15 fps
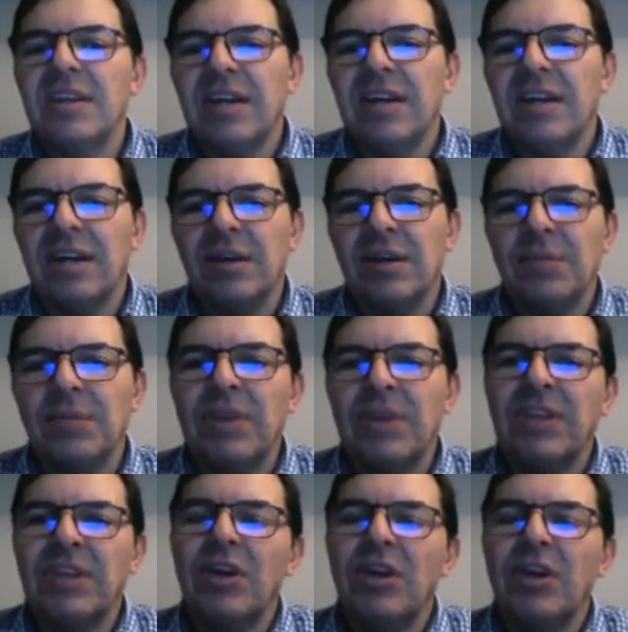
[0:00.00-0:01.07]
And
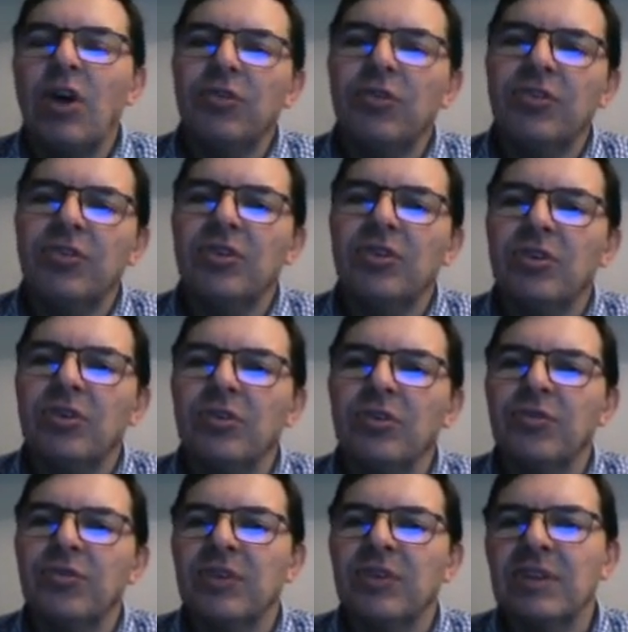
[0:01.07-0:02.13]
then after
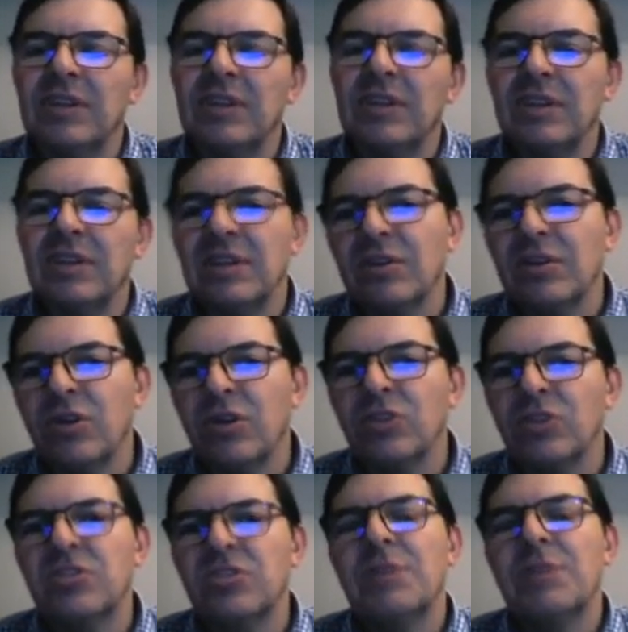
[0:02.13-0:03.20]
you've
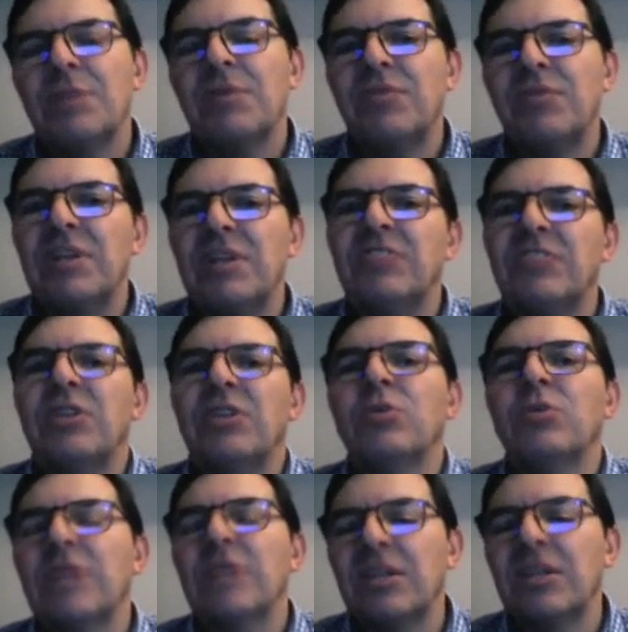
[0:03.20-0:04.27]
got some affiliates and you
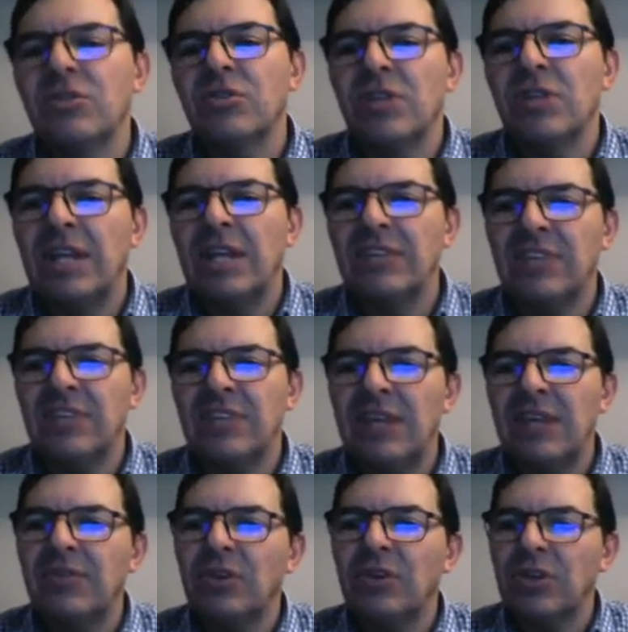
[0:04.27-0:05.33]
take it to the next
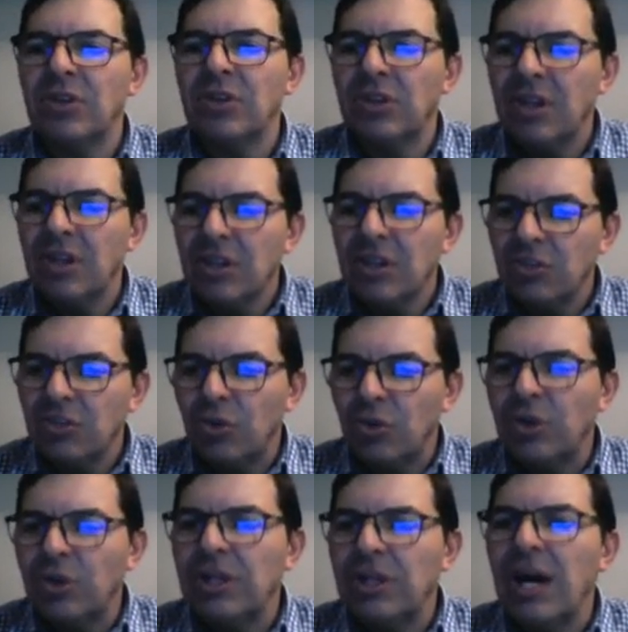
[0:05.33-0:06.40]
level, you can
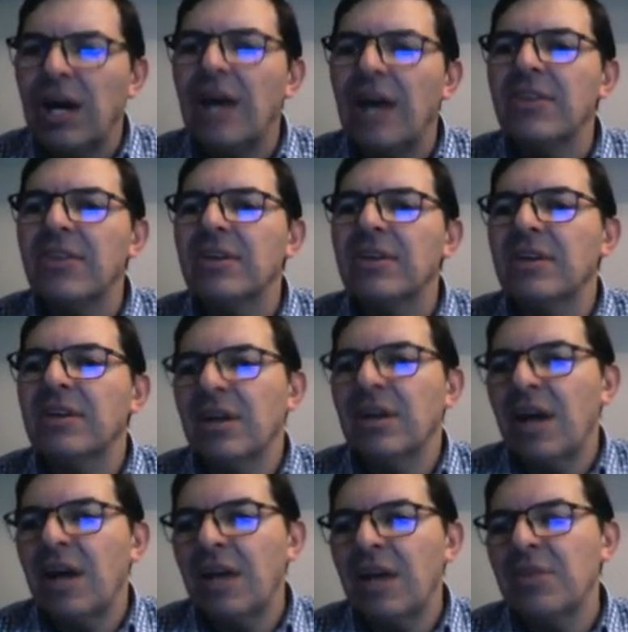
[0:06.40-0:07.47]
join
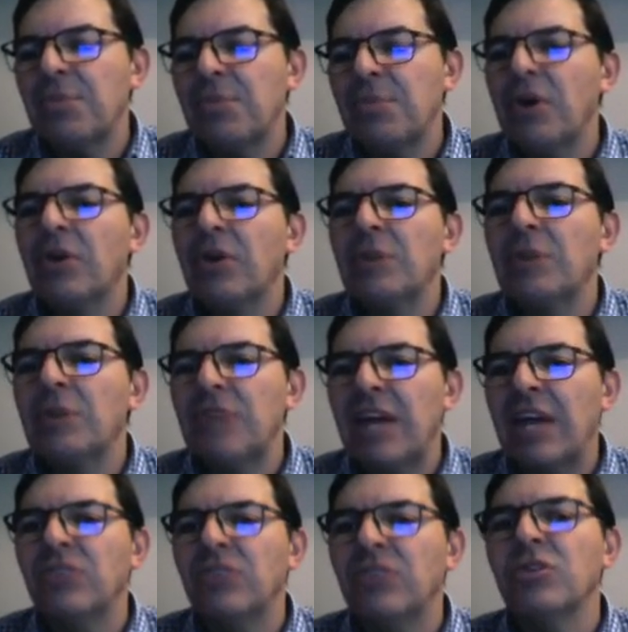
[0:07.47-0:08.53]
other programs,
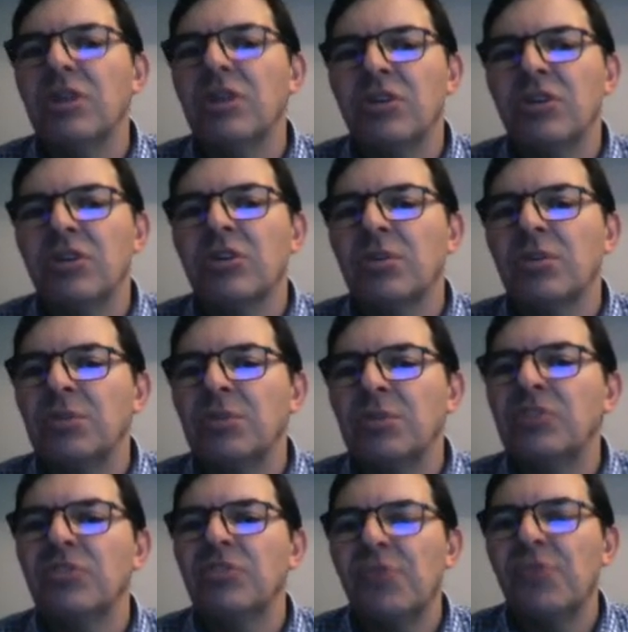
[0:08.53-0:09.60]
and you earn
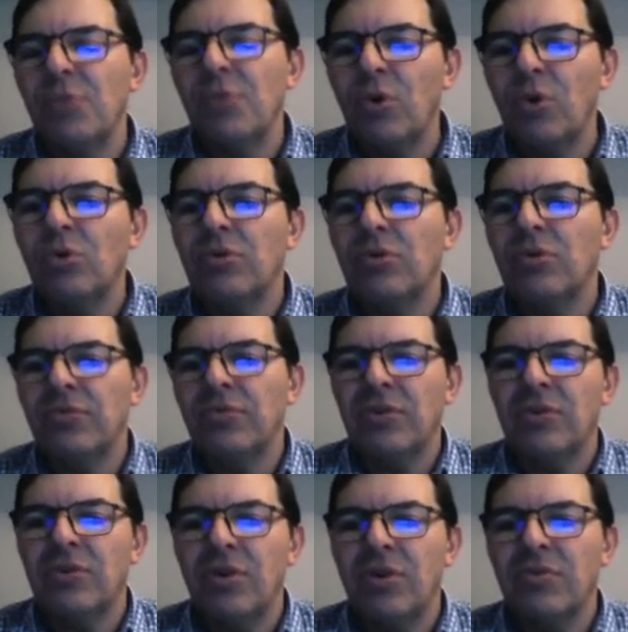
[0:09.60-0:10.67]
commission from all
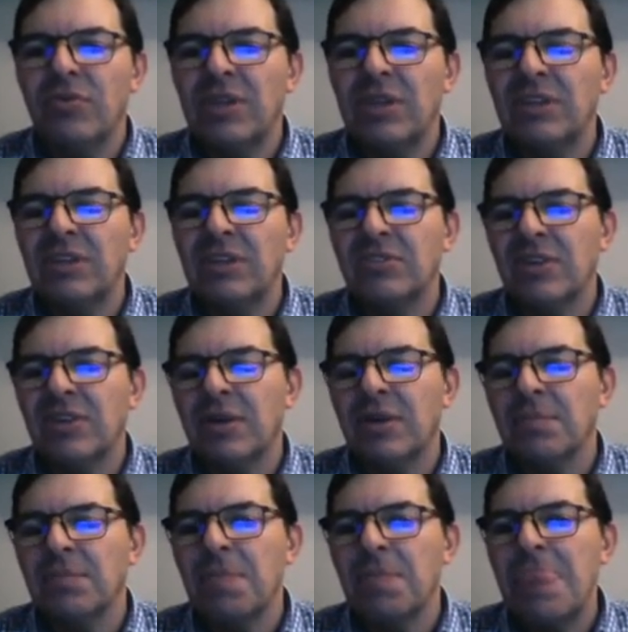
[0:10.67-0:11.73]
of these
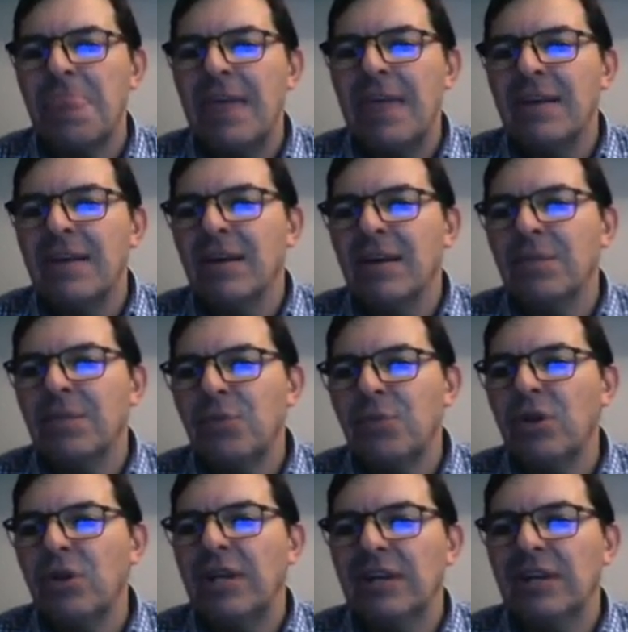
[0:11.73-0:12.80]

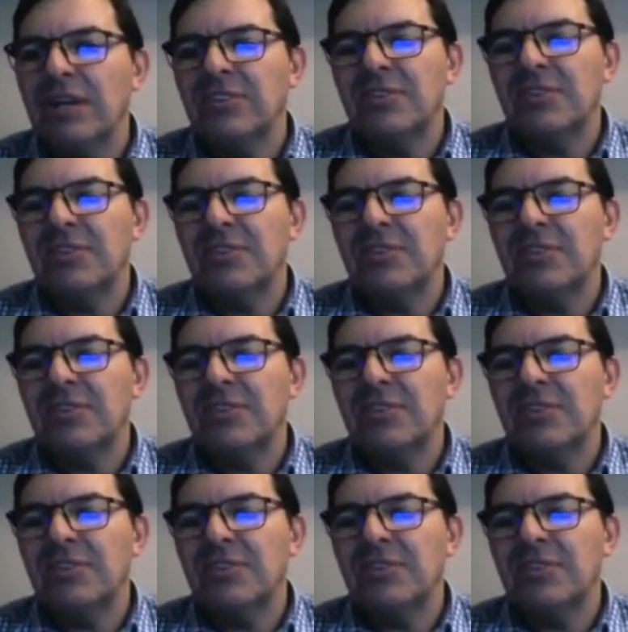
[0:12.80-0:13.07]
products.